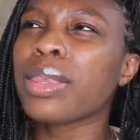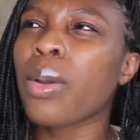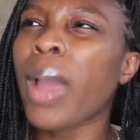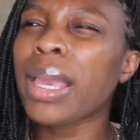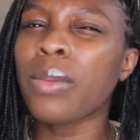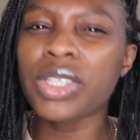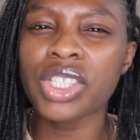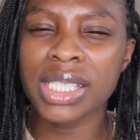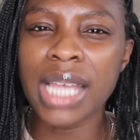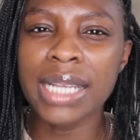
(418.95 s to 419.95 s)
The way in which
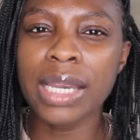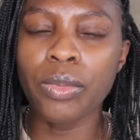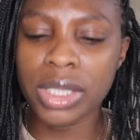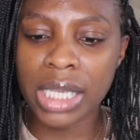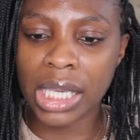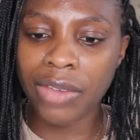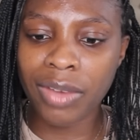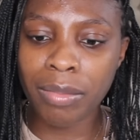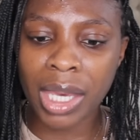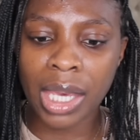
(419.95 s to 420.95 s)
he said it wasn't
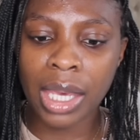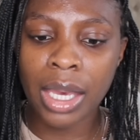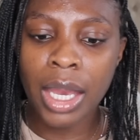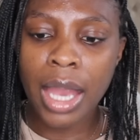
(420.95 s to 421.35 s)
giving me,